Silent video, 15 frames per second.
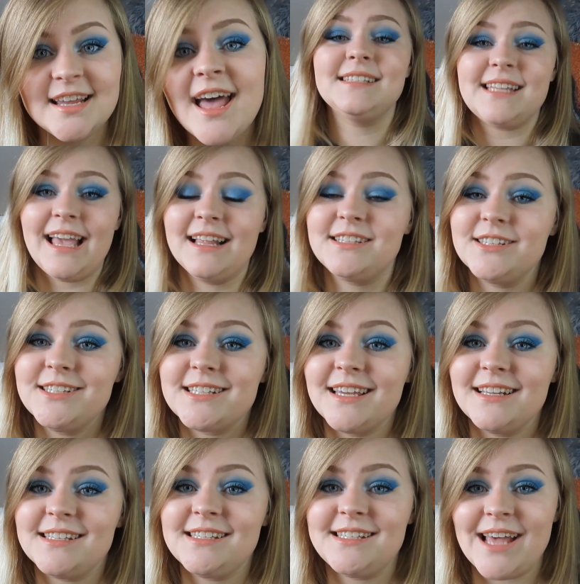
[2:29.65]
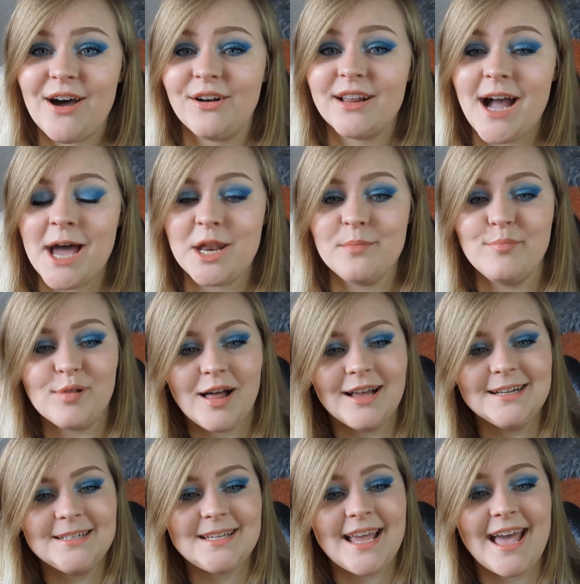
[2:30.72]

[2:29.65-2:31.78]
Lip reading: This answer is gonna sound kind of blunt,